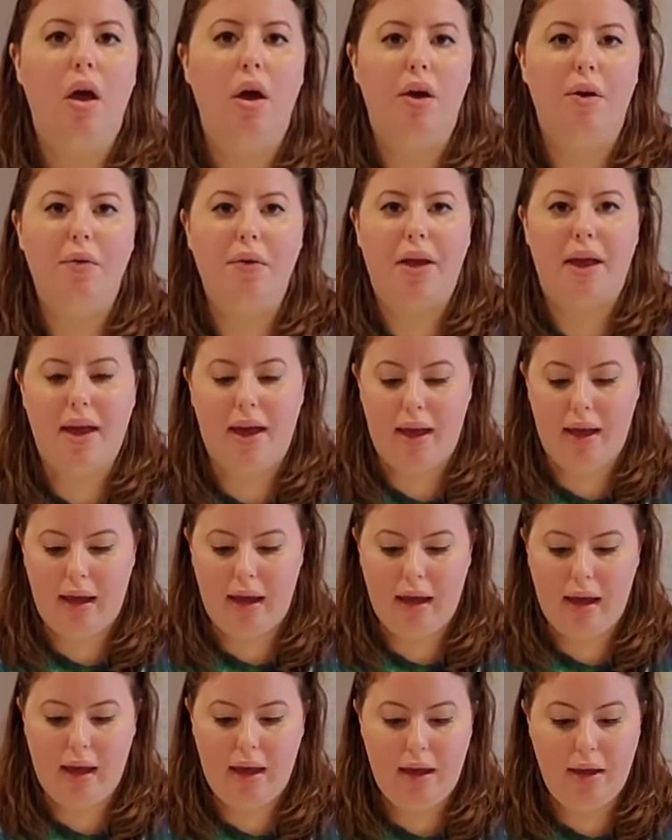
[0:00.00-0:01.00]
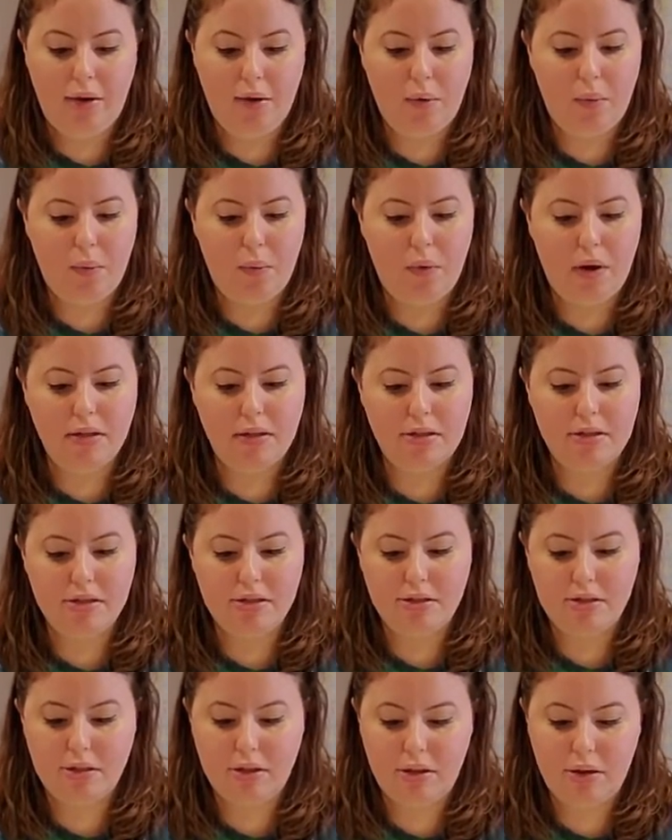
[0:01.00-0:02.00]
Okay, and
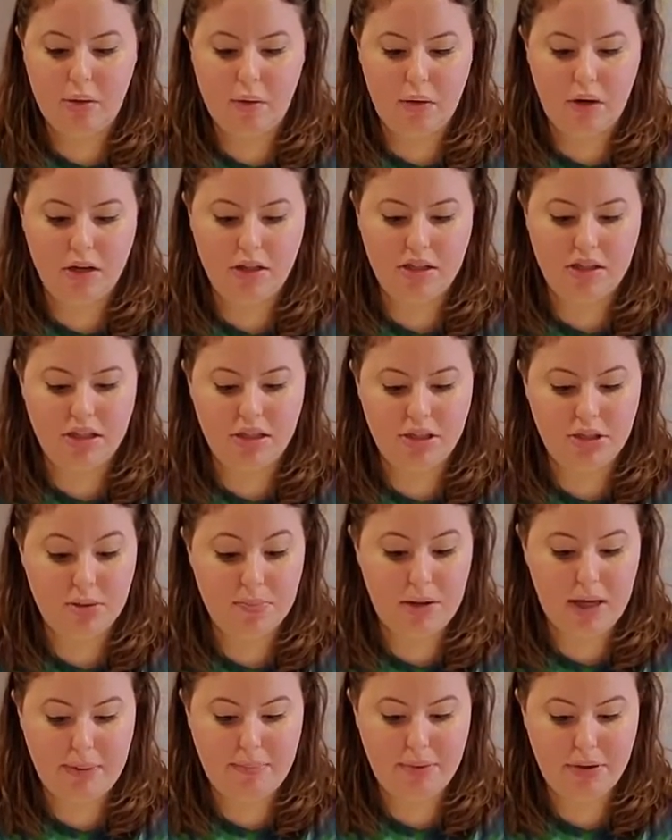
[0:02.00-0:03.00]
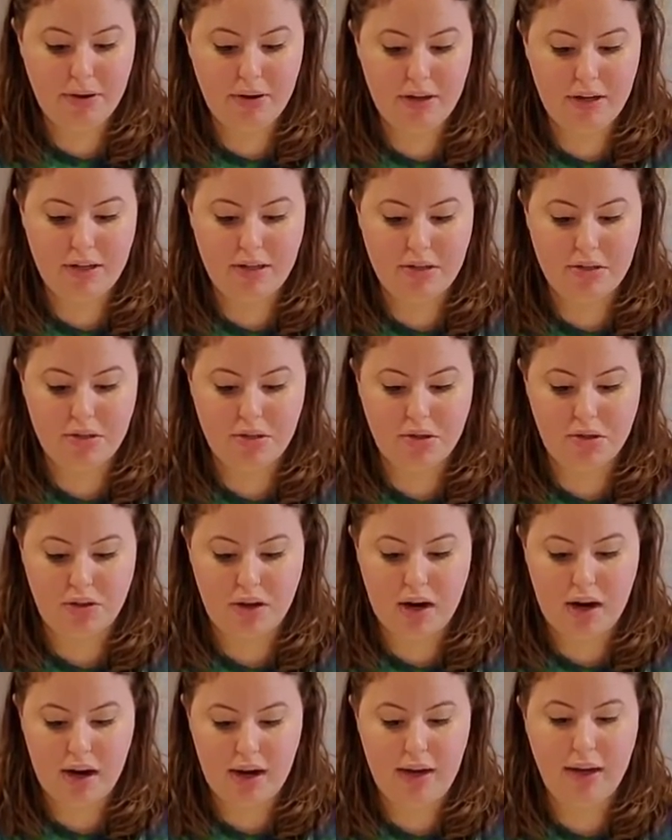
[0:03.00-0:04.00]
once your tissue paper is
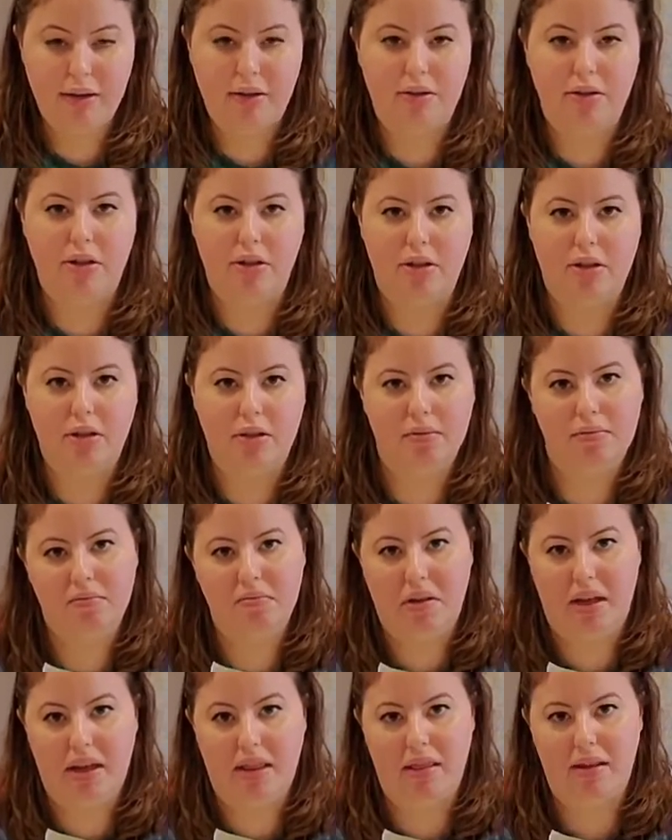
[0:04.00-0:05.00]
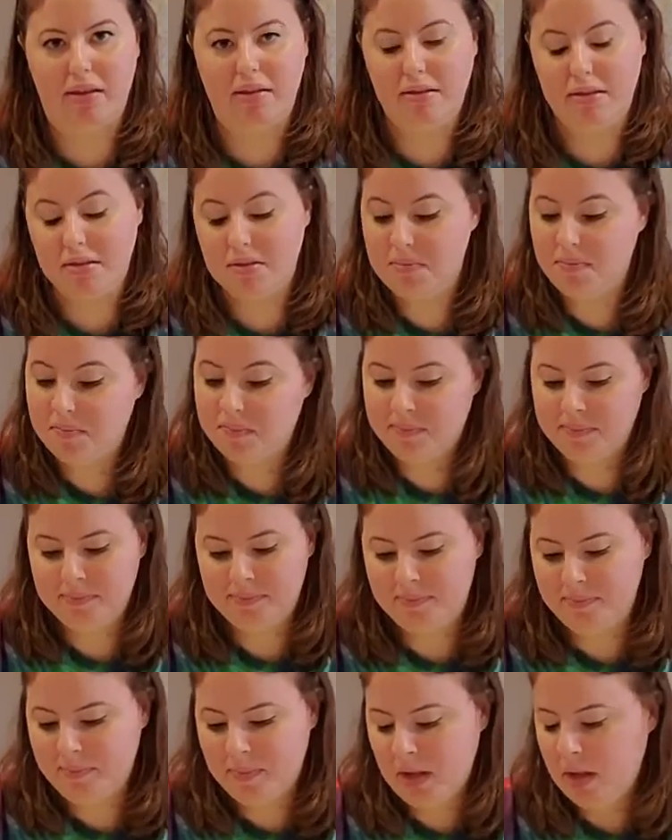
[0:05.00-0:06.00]
dry, it'll look like this.
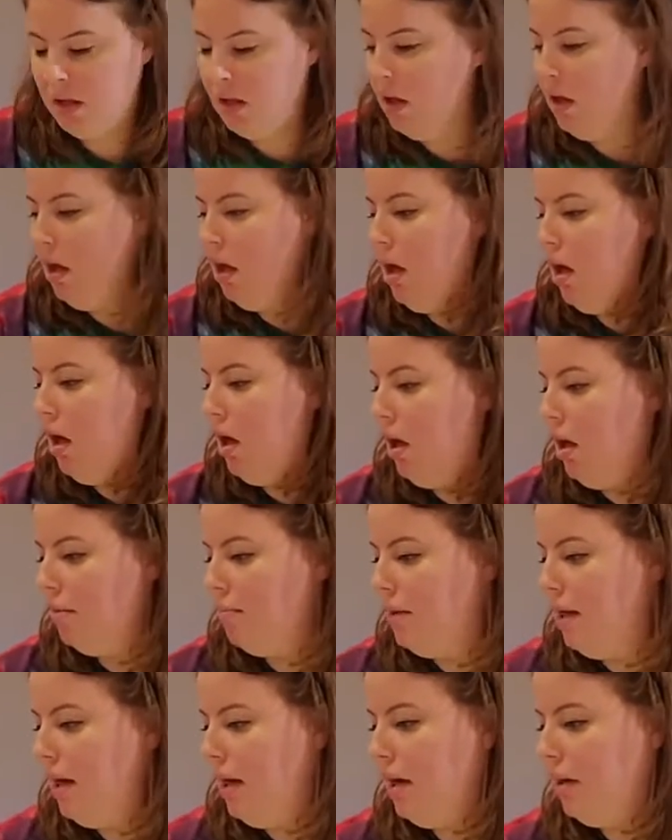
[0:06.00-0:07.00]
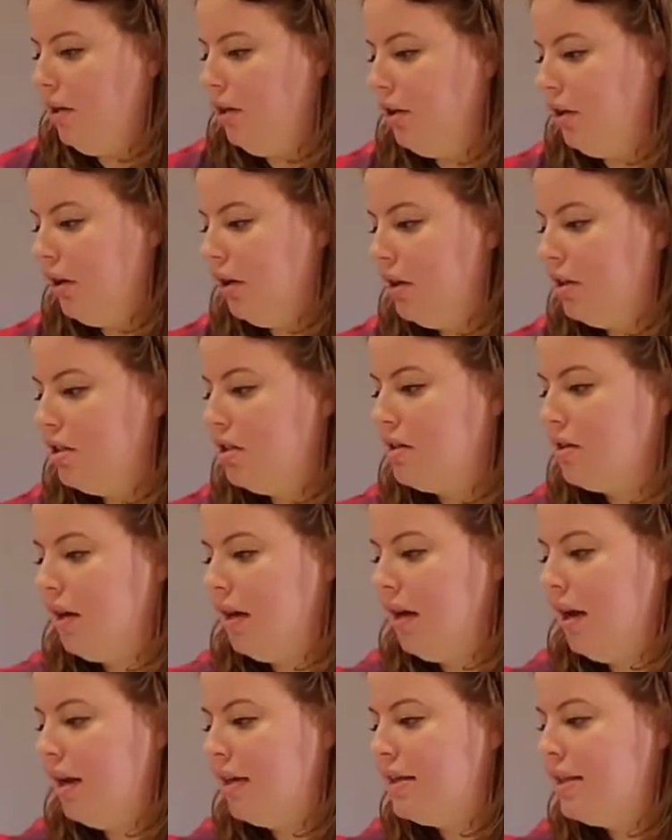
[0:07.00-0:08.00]
And you're just
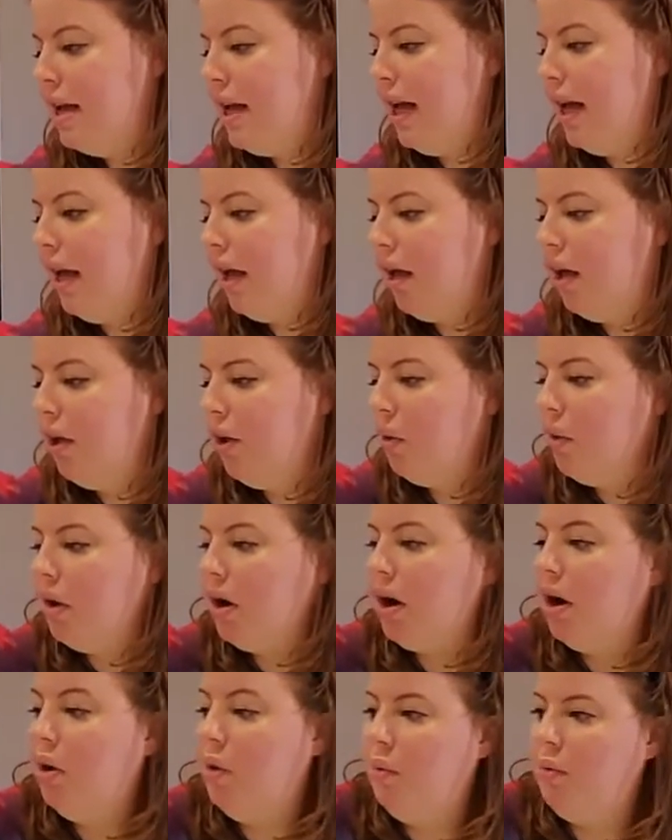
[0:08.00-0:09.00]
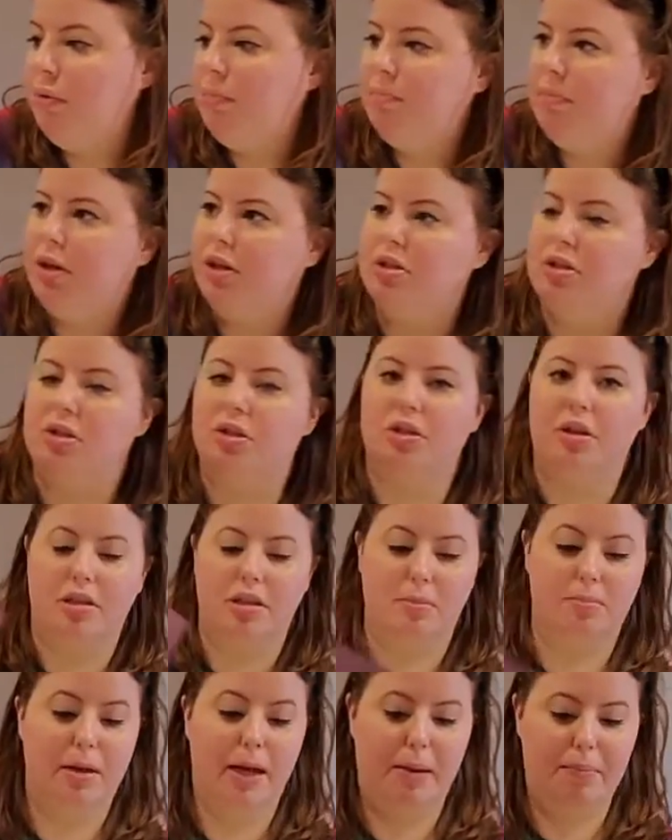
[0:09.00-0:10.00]
gonna take your construction